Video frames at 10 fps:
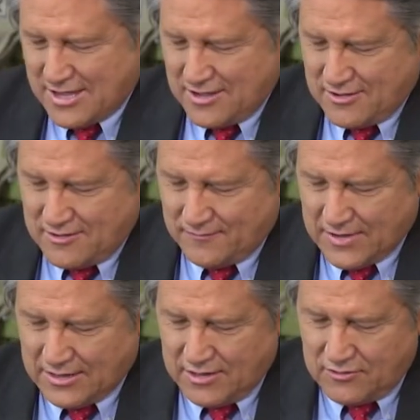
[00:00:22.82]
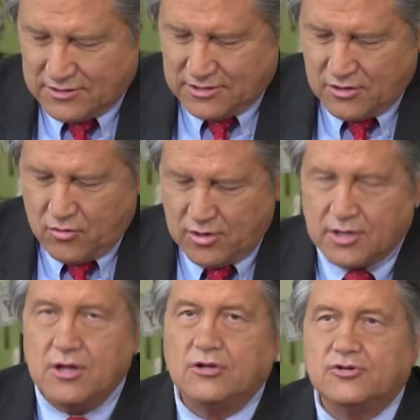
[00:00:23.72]
I know that the
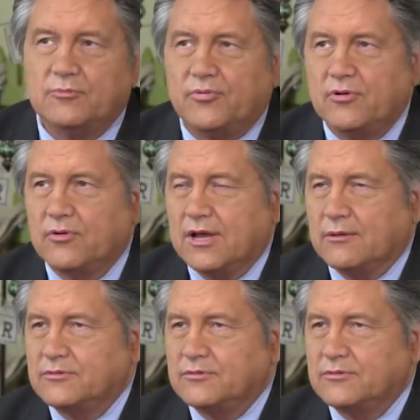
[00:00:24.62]
horticulture program,